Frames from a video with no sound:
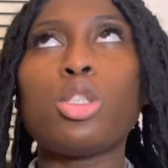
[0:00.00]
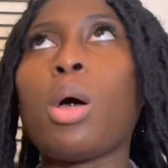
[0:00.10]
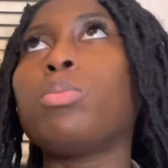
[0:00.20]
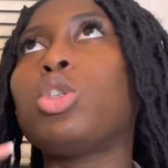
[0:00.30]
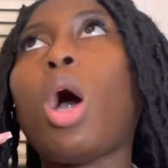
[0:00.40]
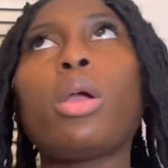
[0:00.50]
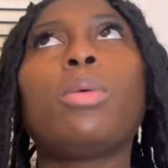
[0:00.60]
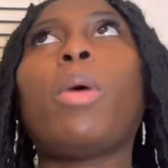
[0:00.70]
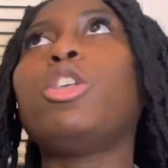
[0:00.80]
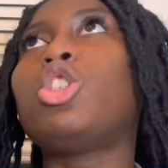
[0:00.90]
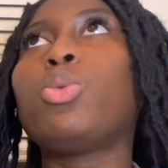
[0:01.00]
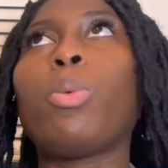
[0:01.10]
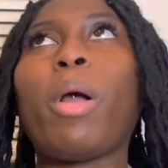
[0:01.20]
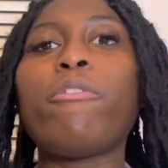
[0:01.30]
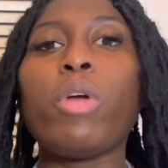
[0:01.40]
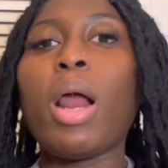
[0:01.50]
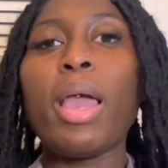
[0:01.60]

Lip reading: So I'm talking my shit with my friend.